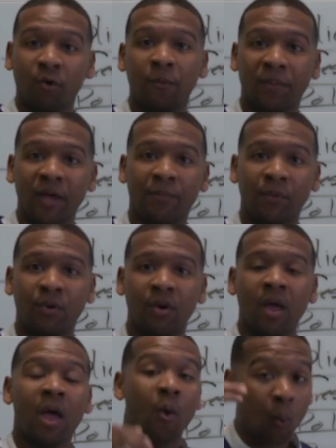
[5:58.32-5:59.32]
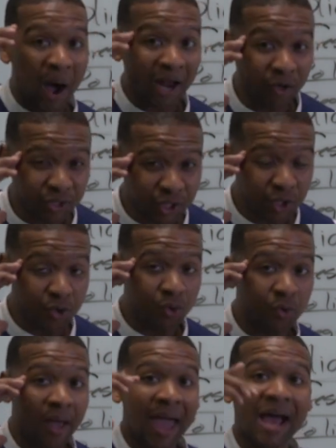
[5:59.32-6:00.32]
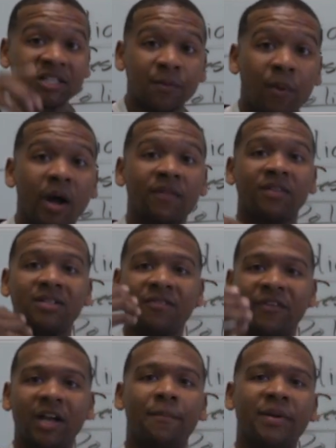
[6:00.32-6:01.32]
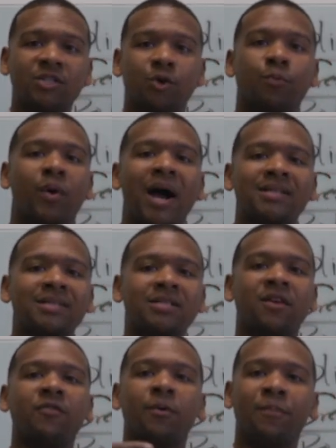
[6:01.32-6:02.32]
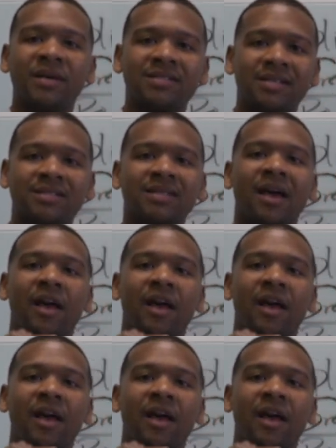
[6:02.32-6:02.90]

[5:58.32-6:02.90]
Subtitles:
for people, why don't you, as a part of the developmental process of your business,